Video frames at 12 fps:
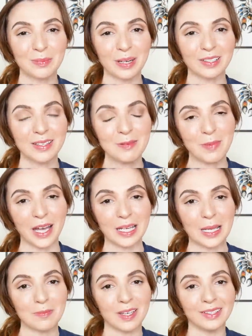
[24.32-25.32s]
everybody, my
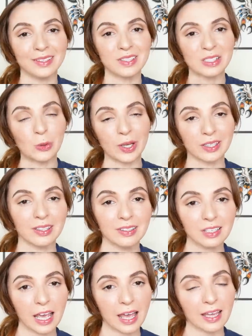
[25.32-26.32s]
name is
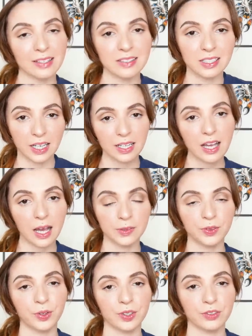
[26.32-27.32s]
Quicken, and today
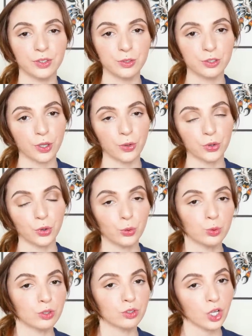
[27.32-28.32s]
I'm going to show
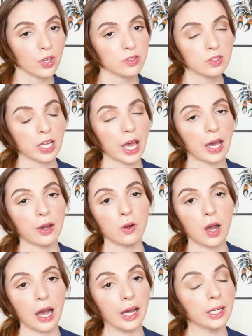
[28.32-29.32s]
you just
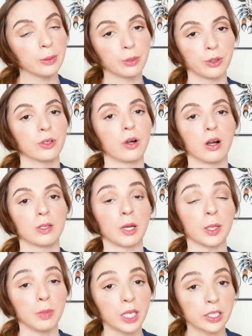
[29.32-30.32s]
how I put on
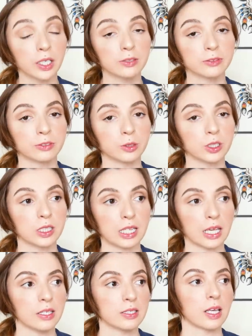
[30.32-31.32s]
my makeup for
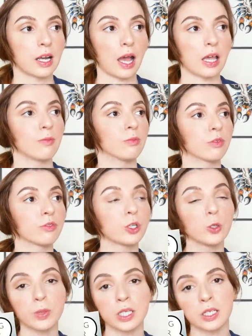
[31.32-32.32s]
days that I'm
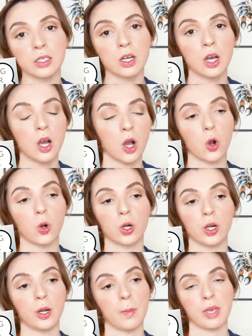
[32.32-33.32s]
filming
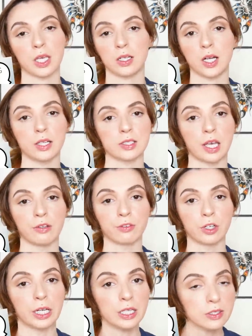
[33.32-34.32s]
or making content
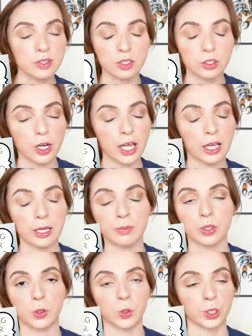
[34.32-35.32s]
for
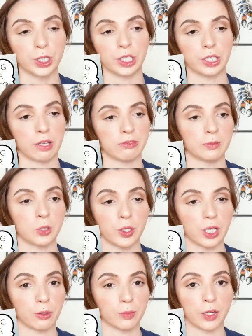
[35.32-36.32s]
Instagram or if I'm
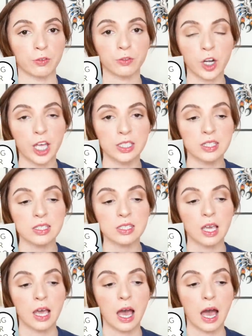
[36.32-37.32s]
going out with my friends.
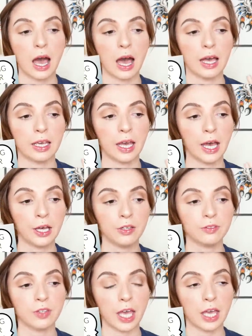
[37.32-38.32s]
I have